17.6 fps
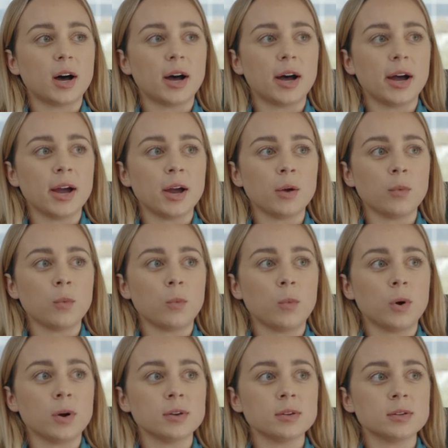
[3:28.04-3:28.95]
I
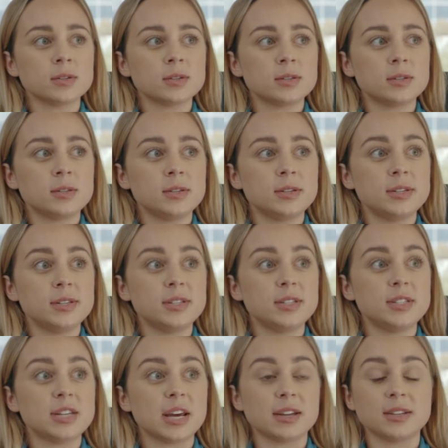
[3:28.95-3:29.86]
was
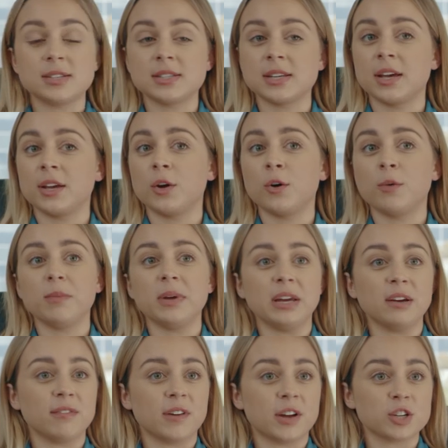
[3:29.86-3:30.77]
dead set on
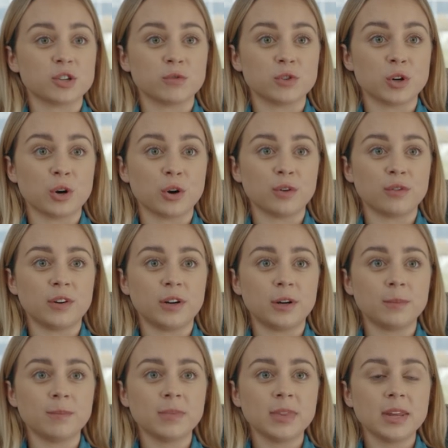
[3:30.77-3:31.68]
being a fashion photographer.